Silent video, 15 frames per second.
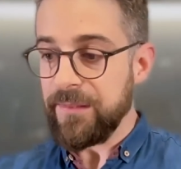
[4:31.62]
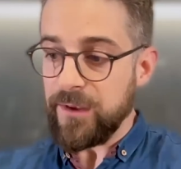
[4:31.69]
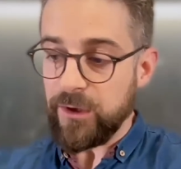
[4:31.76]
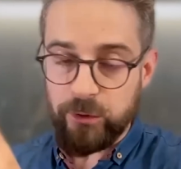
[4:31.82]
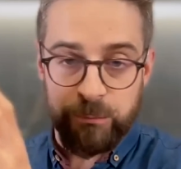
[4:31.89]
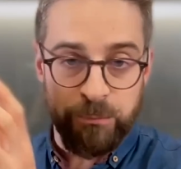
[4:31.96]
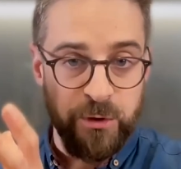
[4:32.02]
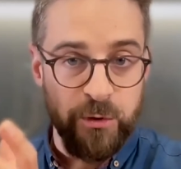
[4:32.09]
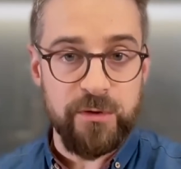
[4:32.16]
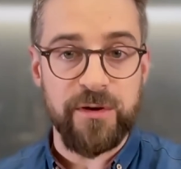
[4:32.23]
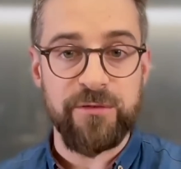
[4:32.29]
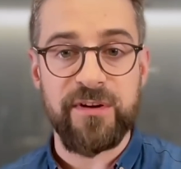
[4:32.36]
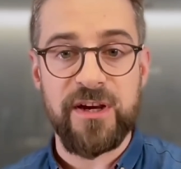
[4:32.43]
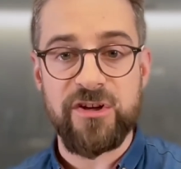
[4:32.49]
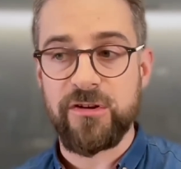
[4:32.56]
computer
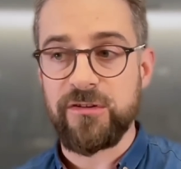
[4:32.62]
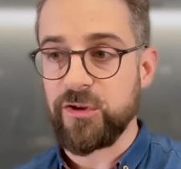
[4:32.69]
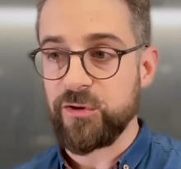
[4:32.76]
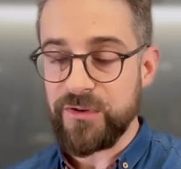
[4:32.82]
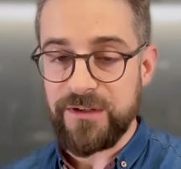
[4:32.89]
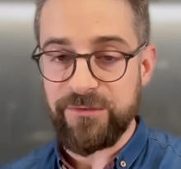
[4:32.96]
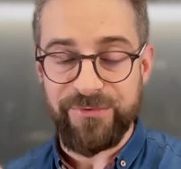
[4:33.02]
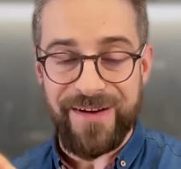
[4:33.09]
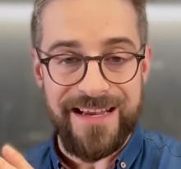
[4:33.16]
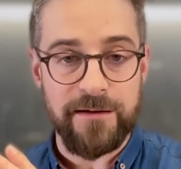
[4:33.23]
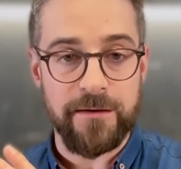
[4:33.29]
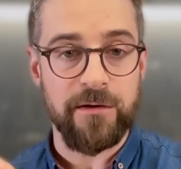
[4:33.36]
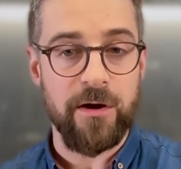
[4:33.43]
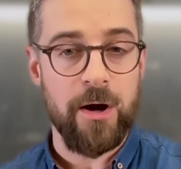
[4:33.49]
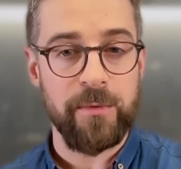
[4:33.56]
vision to refine
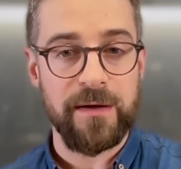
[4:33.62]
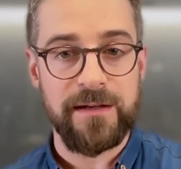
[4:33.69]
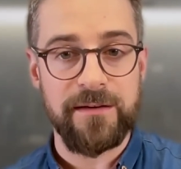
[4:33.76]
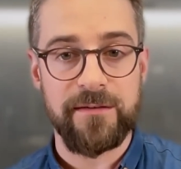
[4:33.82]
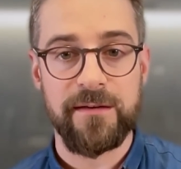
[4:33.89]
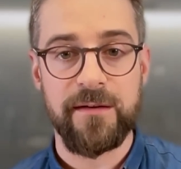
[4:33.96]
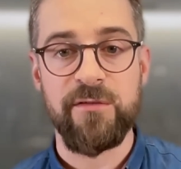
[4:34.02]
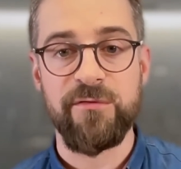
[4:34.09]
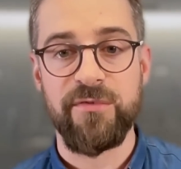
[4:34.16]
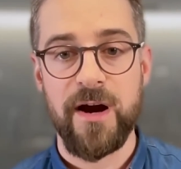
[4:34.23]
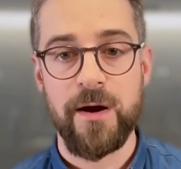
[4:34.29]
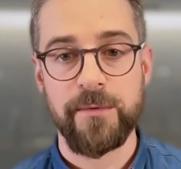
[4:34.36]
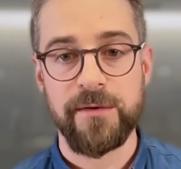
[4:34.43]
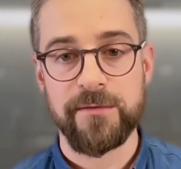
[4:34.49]
anomalies in the environment.